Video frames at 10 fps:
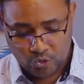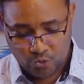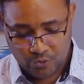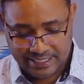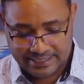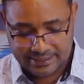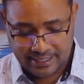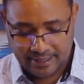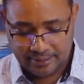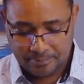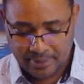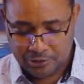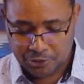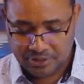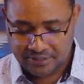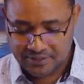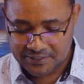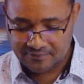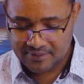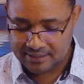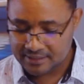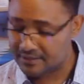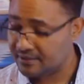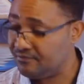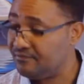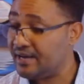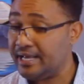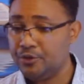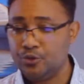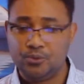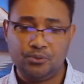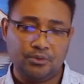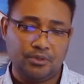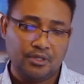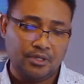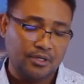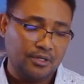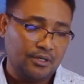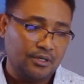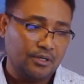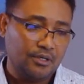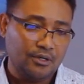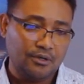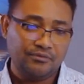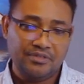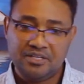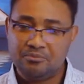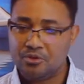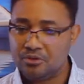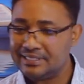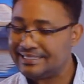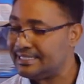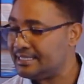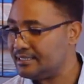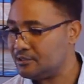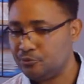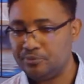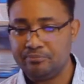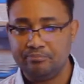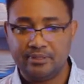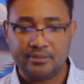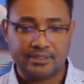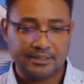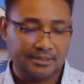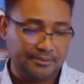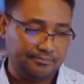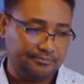Rezin mentioned in this verse is the final of Nimrod's cities to be builded